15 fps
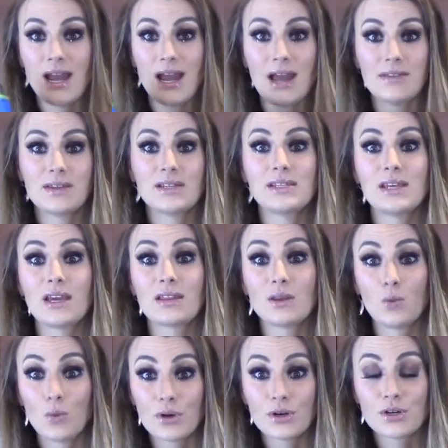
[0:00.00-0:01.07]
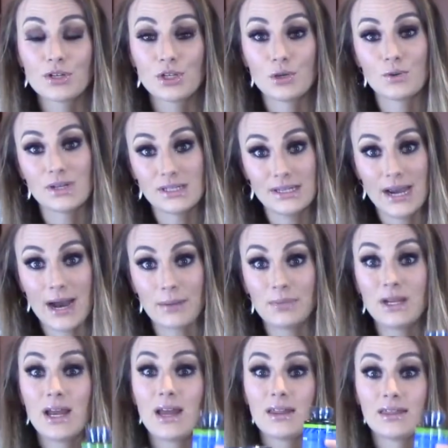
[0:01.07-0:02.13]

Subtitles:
and then take the 1 or 2 Adapt.